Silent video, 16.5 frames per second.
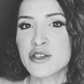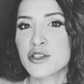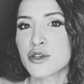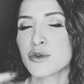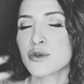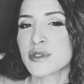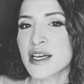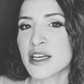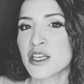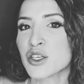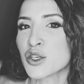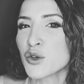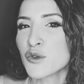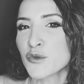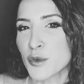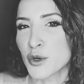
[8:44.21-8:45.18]
even without
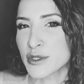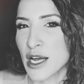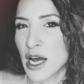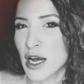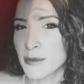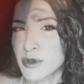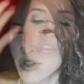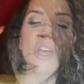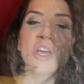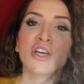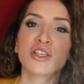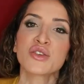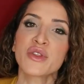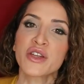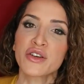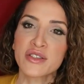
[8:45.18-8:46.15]
her sister star.
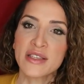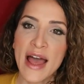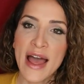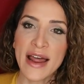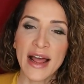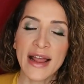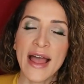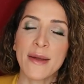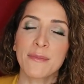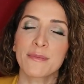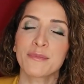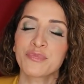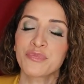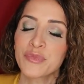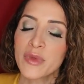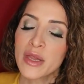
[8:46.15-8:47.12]
So there's that. I
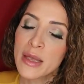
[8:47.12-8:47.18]
am